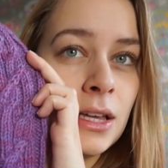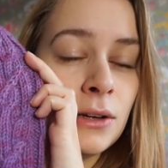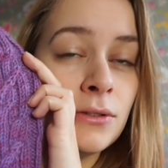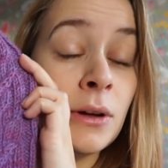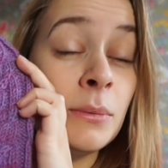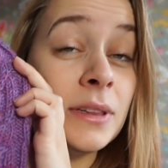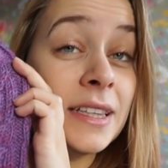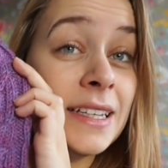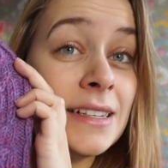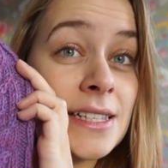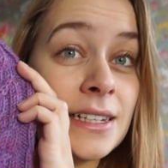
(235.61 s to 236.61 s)
from
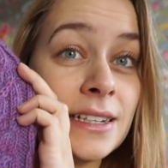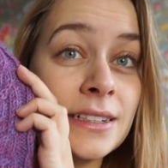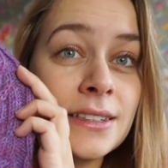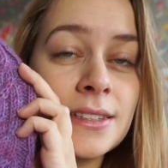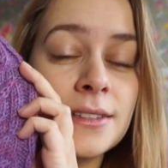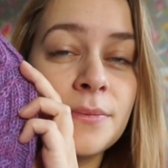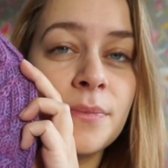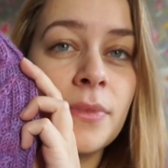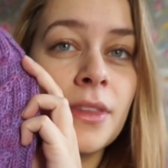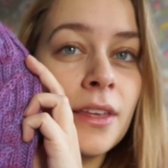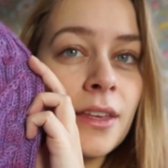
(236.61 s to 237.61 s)
Leeds Knits,
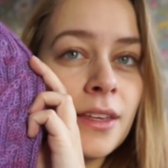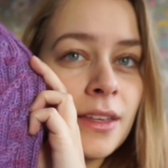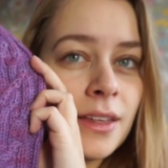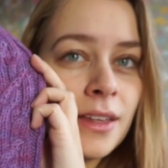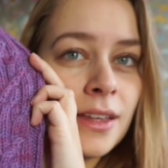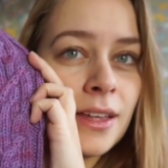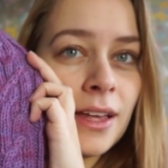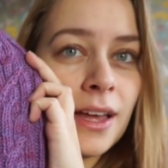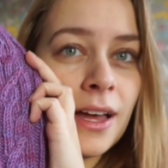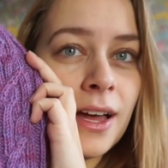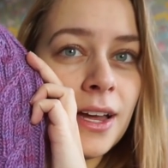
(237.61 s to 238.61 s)

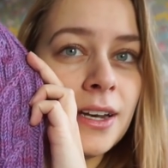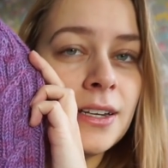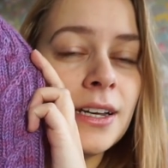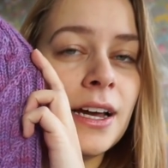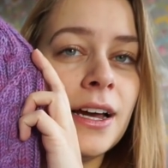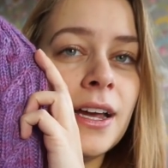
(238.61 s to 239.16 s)
and I